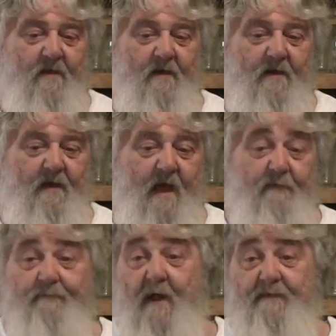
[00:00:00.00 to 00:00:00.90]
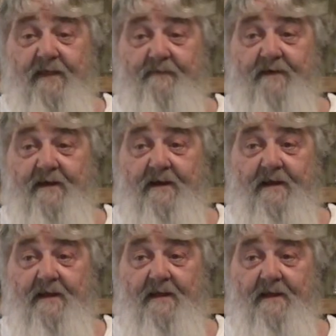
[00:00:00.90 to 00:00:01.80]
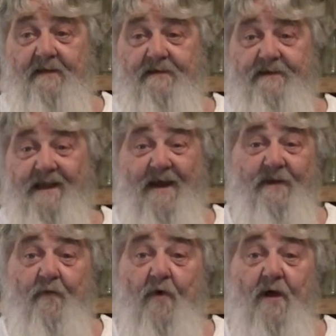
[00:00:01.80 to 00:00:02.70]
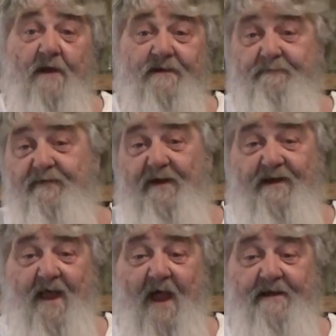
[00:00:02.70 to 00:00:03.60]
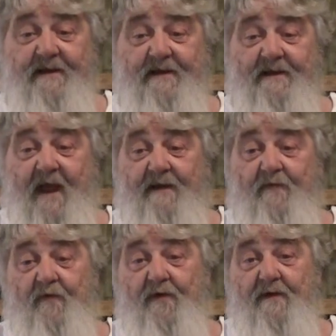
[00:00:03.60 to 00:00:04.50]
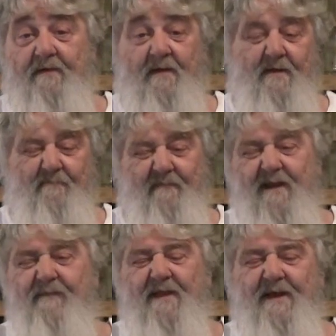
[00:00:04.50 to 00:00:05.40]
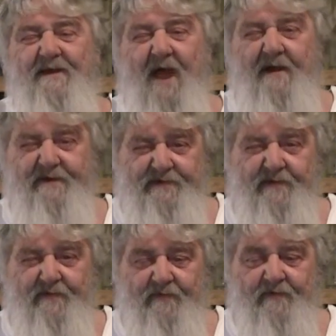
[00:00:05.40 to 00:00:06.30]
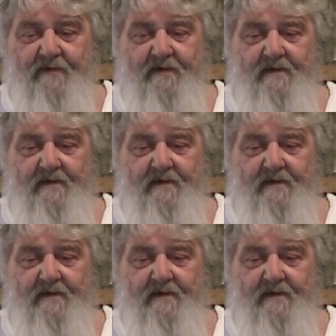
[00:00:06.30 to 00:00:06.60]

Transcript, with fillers: I would probably give it a 91, between 90 and a 91, maybe a 92